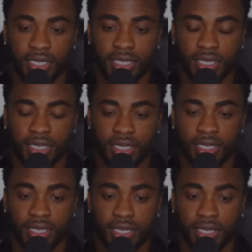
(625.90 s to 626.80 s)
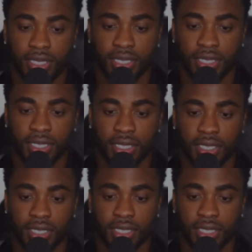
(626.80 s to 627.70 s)

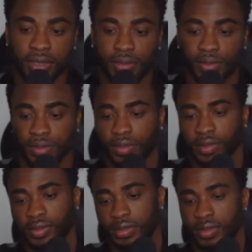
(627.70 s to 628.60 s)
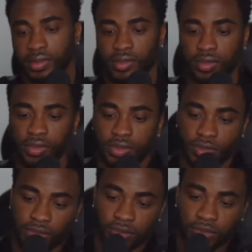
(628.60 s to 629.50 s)

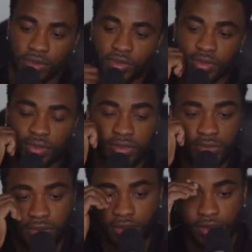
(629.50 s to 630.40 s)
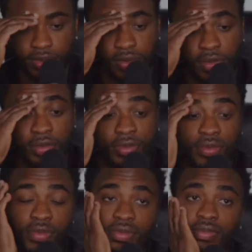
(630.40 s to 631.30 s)

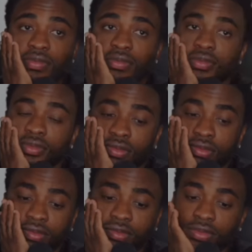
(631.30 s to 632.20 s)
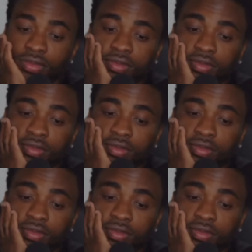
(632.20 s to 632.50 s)
(silent)